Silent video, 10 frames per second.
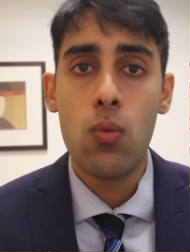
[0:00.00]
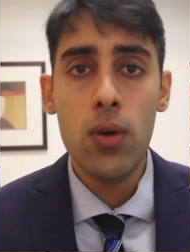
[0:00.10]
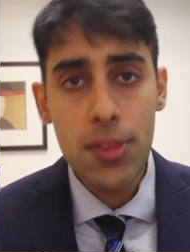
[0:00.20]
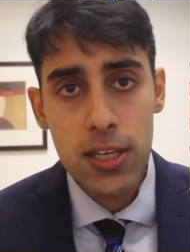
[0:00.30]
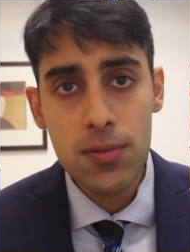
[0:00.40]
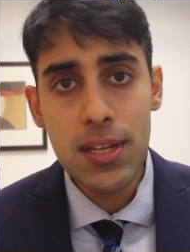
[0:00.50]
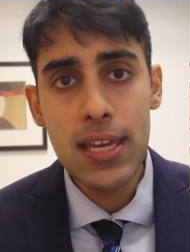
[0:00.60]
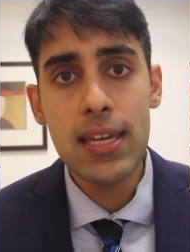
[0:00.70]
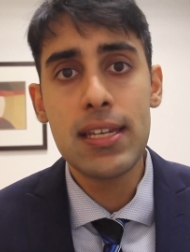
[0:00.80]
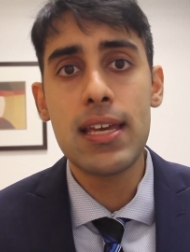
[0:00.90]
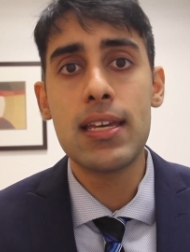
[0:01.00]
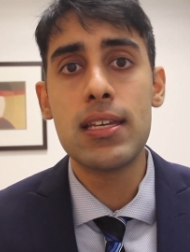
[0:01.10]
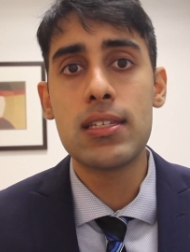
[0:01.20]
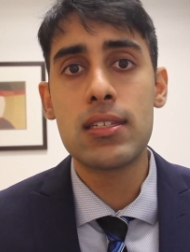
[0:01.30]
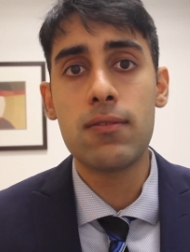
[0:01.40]
One thing you need
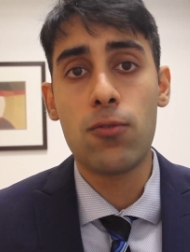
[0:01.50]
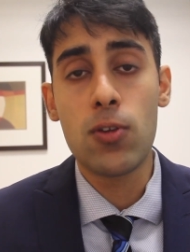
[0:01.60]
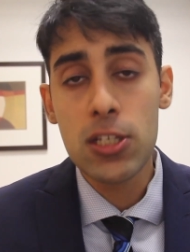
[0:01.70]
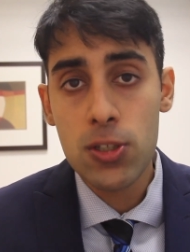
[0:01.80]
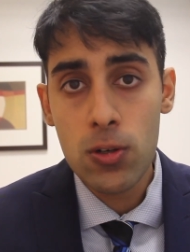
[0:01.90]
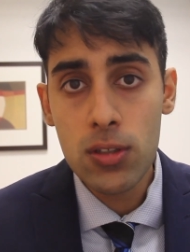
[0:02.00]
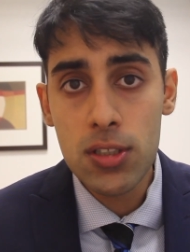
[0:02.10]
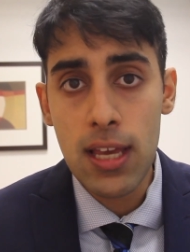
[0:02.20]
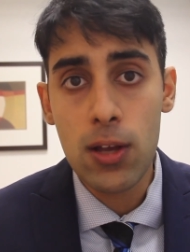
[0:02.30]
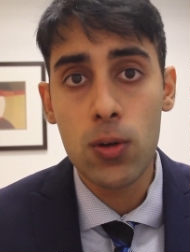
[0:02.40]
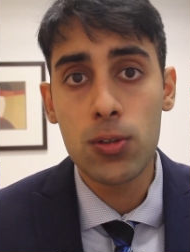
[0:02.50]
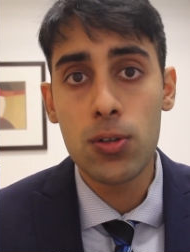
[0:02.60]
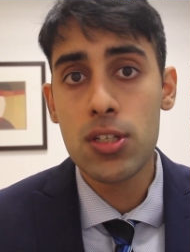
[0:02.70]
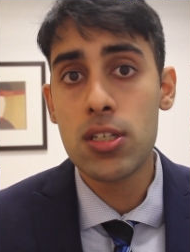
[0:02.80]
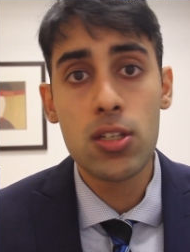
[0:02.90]
is for external
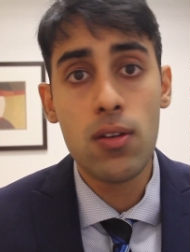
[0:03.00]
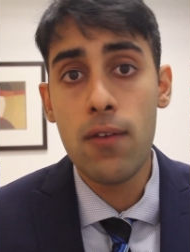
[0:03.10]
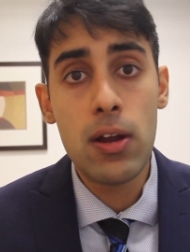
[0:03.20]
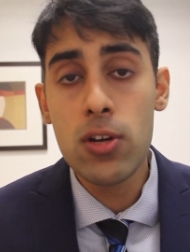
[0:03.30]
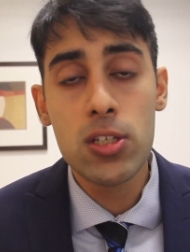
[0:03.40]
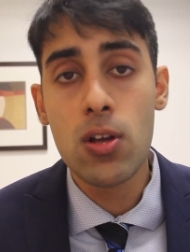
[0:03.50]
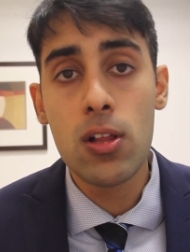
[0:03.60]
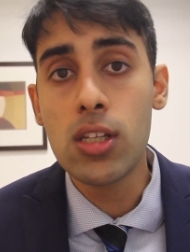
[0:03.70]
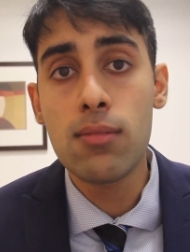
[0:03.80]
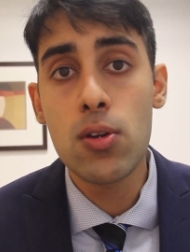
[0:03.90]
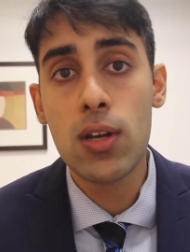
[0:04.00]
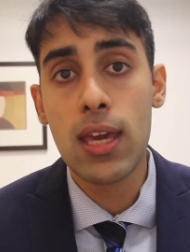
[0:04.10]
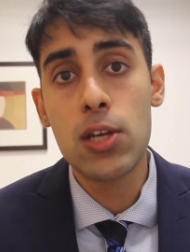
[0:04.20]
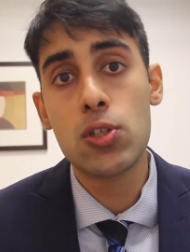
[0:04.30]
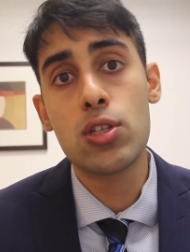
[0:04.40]
stakeholders is a very solid
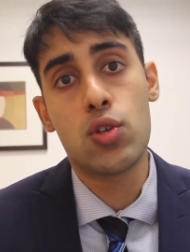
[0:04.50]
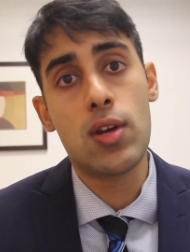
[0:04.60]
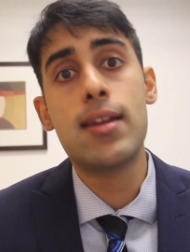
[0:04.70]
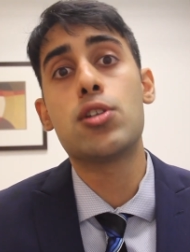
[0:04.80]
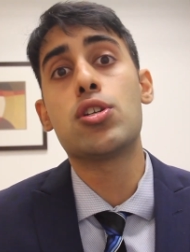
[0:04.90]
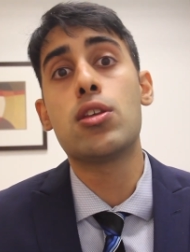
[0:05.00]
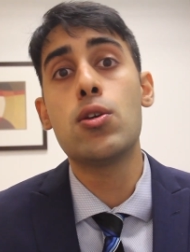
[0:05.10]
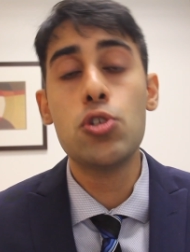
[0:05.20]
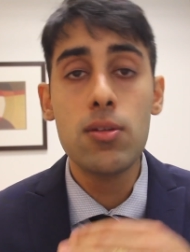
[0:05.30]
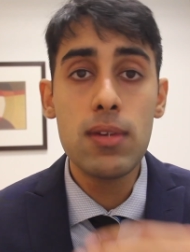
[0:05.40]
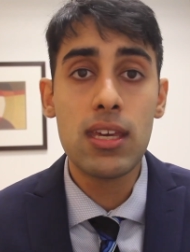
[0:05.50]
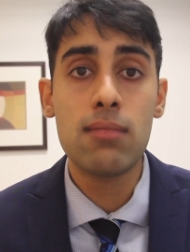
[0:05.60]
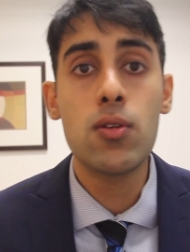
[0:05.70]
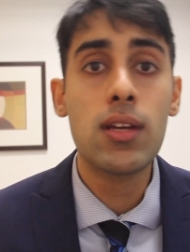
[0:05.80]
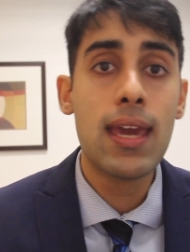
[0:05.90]
communication strategy. You should be
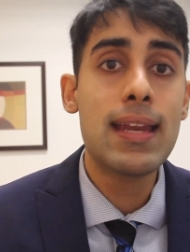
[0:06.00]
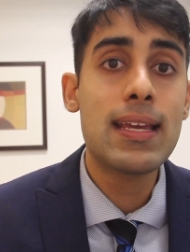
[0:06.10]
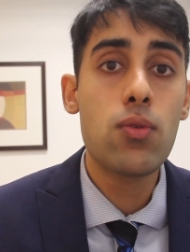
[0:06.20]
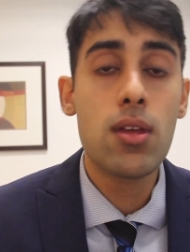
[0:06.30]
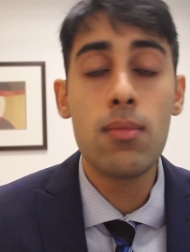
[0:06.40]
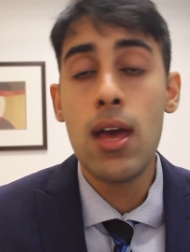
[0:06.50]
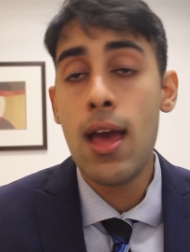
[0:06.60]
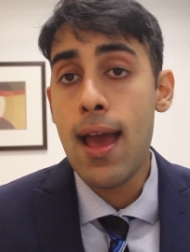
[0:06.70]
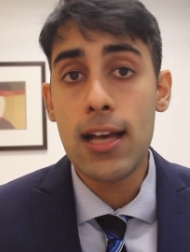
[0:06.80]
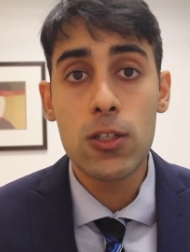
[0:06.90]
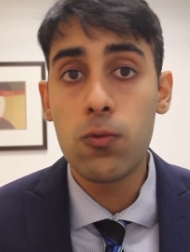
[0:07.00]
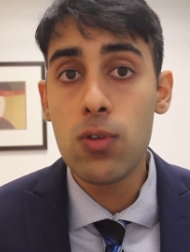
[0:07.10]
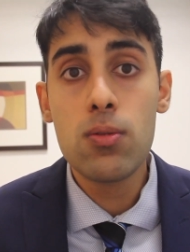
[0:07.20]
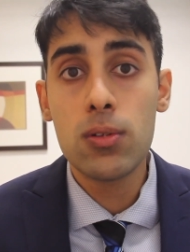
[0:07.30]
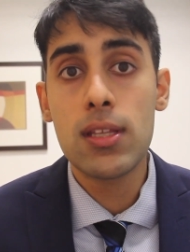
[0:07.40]
communicating with them as
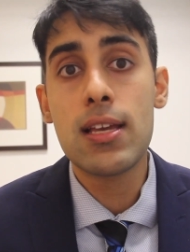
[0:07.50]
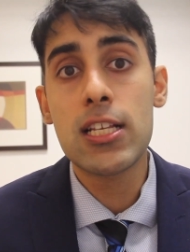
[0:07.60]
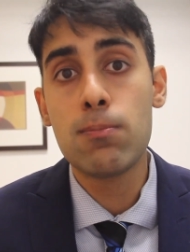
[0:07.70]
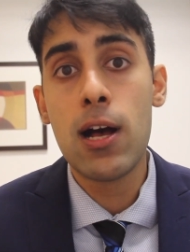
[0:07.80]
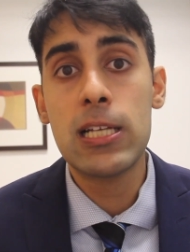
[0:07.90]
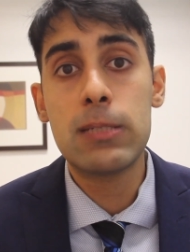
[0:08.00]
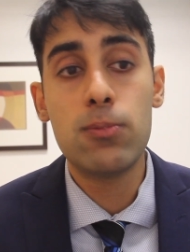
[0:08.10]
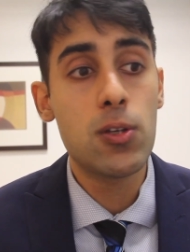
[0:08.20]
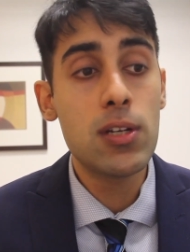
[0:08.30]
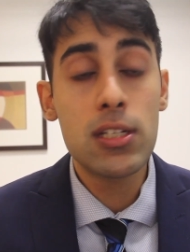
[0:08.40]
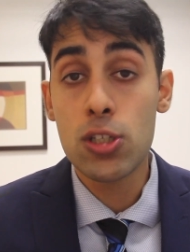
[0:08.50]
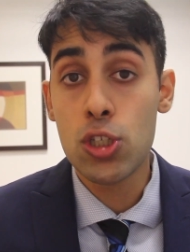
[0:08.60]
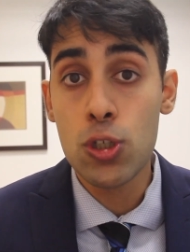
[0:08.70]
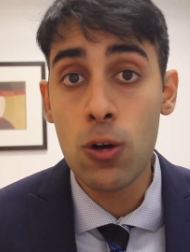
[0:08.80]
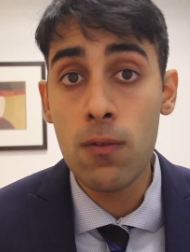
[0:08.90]
frequently as possible. You need to
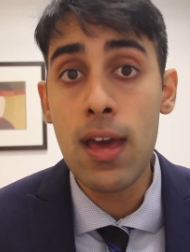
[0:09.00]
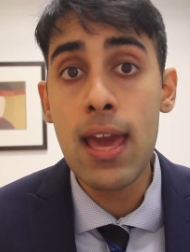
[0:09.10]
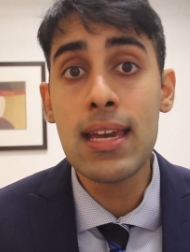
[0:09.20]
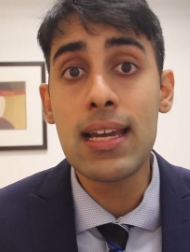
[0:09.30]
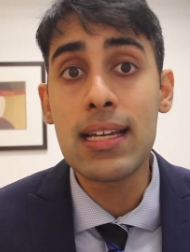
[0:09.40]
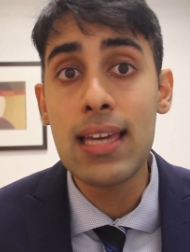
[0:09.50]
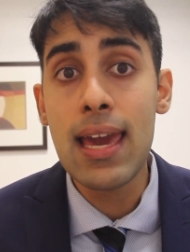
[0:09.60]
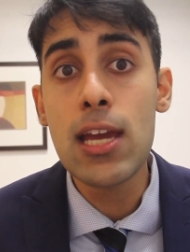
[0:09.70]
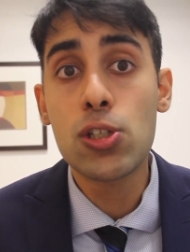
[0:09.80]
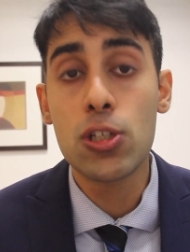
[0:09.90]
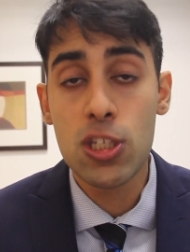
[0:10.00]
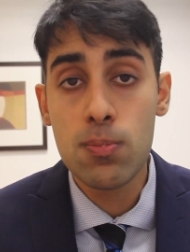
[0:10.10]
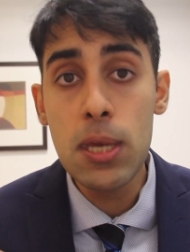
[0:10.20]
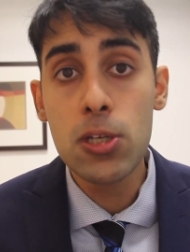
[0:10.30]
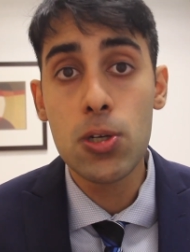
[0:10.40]
survey, engage, and
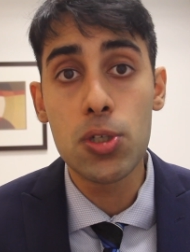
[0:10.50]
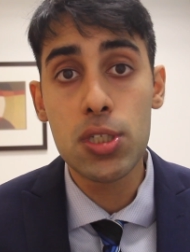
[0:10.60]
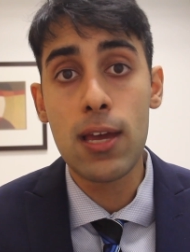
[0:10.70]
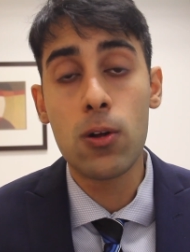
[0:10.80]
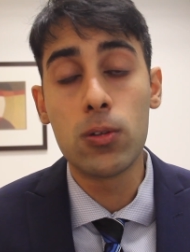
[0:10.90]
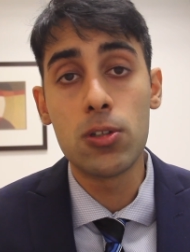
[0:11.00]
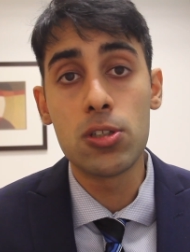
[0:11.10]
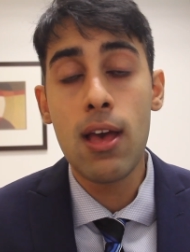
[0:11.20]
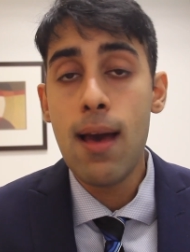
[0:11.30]
speak to your your stakeholders,